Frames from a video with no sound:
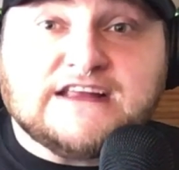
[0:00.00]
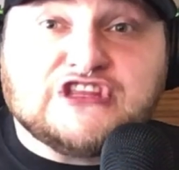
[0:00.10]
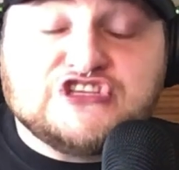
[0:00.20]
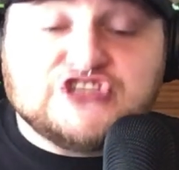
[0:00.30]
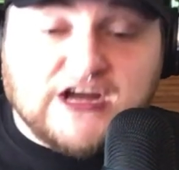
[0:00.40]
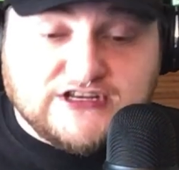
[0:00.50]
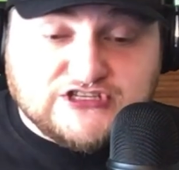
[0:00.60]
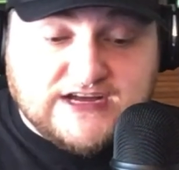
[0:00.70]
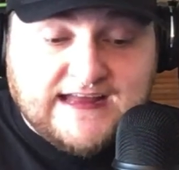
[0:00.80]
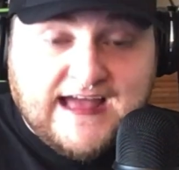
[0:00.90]
the Jon
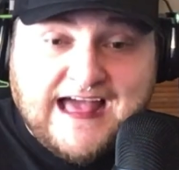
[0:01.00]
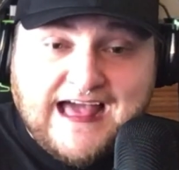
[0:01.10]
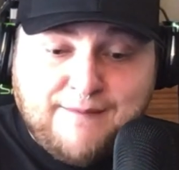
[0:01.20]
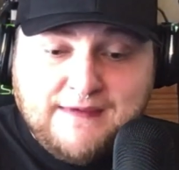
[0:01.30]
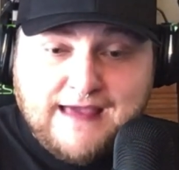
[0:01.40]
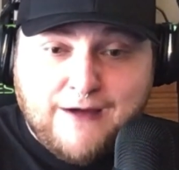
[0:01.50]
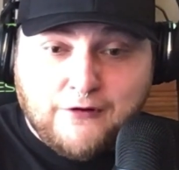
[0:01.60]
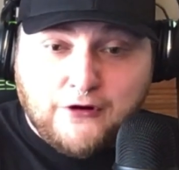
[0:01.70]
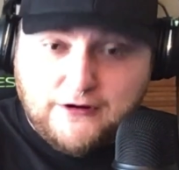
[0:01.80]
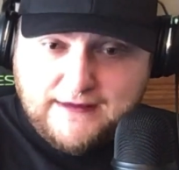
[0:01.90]
Jon Happy
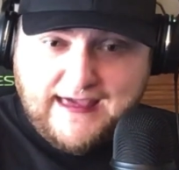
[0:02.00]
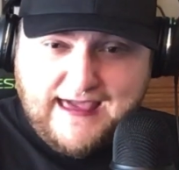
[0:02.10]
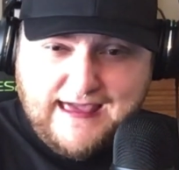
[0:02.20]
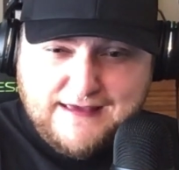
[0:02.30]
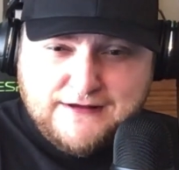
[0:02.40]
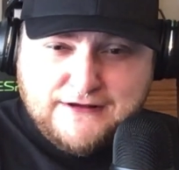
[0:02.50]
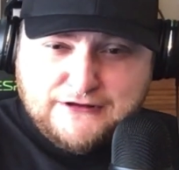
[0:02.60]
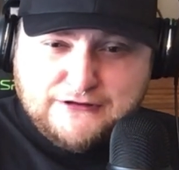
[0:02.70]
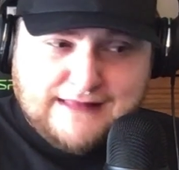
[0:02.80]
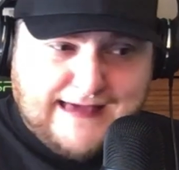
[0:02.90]
Hour, okay?
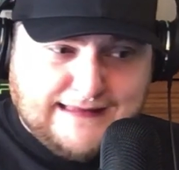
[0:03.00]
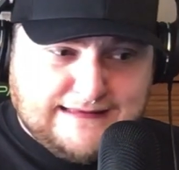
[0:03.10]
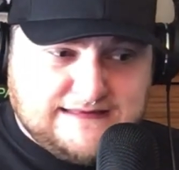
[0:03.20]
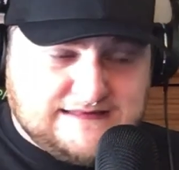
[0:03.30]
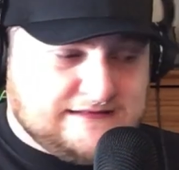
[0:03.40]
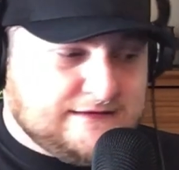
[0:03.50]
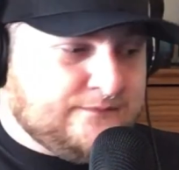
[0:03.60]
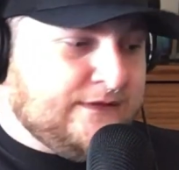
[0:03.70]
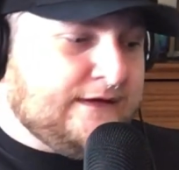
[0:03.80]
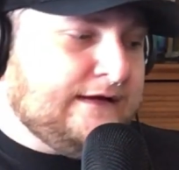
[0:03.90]
You like this?
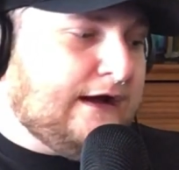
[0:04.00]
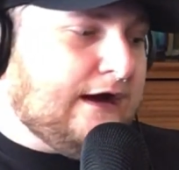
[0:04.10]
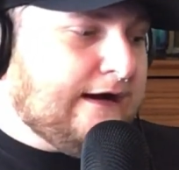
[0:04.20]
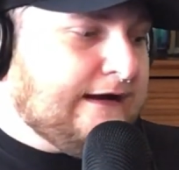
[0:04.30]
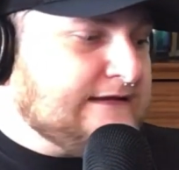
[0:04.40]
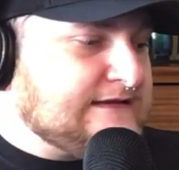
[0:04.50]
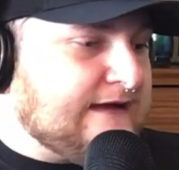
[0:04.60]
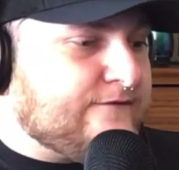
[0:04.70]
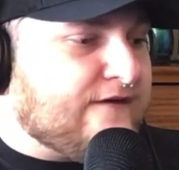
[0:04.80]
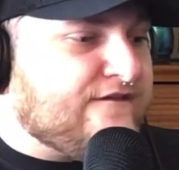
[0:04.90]
All right, it's
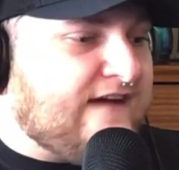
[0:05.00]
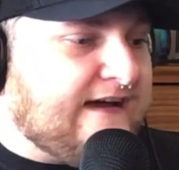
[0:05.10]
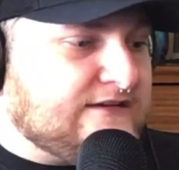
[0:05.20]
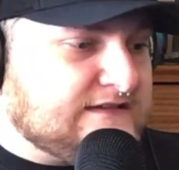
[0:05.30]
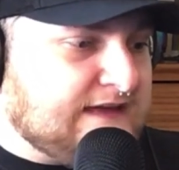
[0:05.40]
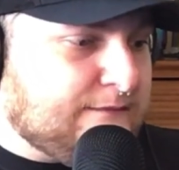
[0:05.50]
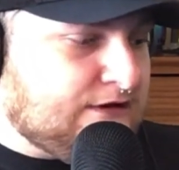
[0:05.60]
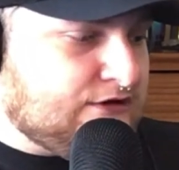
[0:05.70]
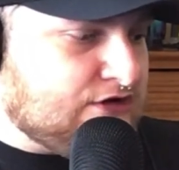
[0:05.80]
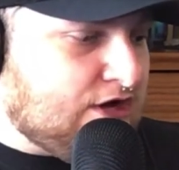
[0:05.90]
time for our final segment
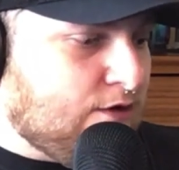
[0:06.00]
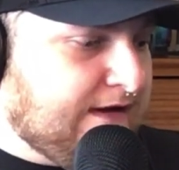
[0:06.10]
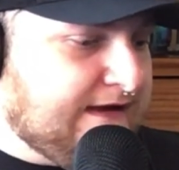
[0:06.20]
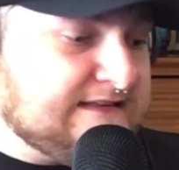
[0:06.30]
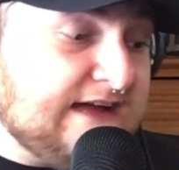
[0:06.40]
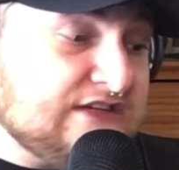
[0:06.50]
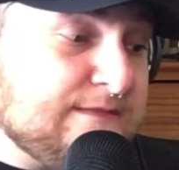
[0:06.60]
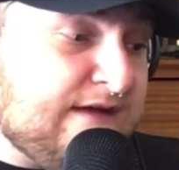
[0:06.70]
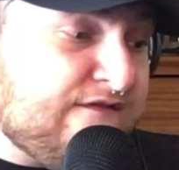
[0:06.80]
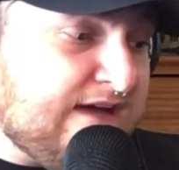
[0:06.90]
of the show. It is
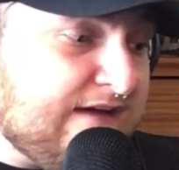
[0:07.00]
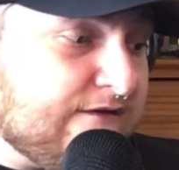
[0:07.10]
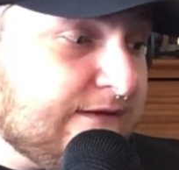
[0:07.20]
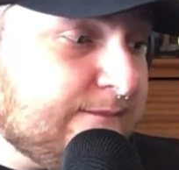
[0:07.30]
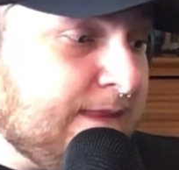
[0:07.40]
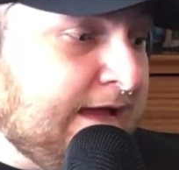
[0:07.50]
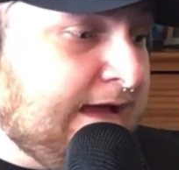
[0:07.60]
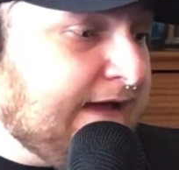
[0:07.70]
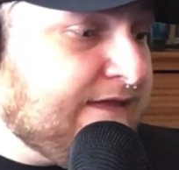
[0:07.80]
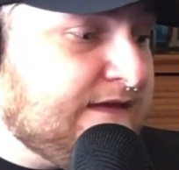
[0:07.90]
actually my favorite,
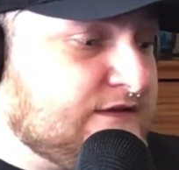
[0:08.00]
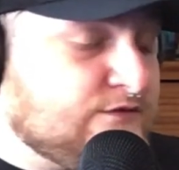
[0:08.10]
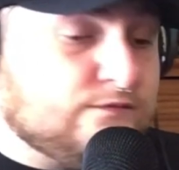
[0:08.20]
and this